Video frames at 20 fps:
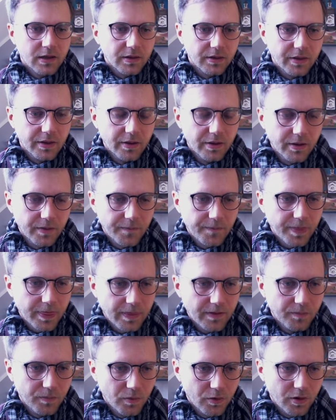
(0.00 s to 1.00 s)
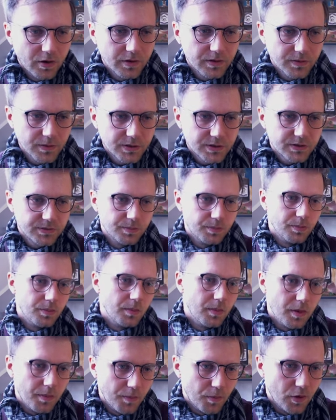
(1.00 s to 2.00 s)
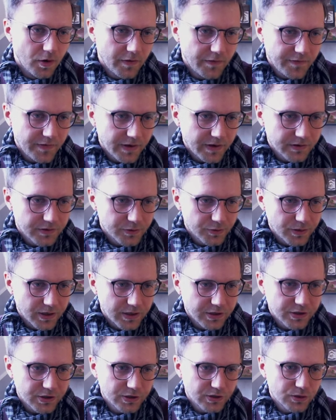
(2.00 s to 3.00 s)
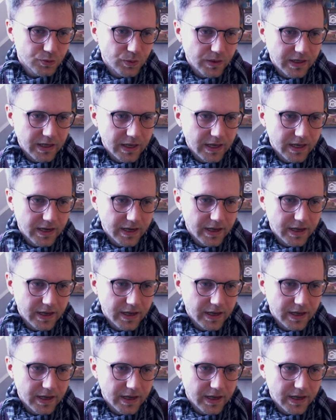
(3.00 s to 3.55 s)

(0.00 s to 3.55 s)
the, the more morphing iterations we get.